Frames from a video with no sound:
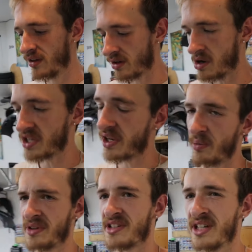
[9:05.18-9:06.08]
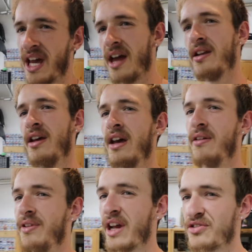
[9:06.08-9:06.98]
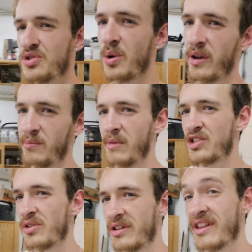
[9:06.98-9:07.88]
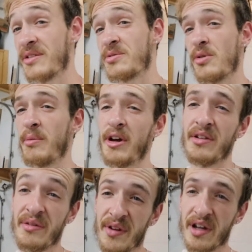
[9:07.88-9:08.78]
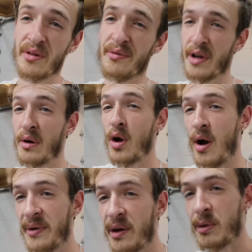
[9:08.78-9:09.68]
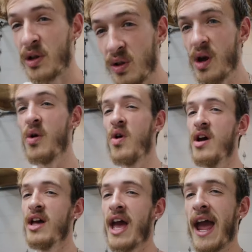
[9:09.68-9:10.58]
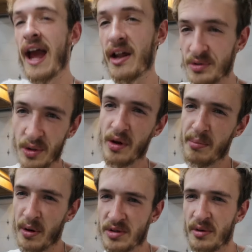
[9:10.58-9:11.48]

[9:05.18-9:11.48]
the content once again. If you guys enjoyed, make sure to hit that subscribe button, leave a like on the video, comment down below, and turn on post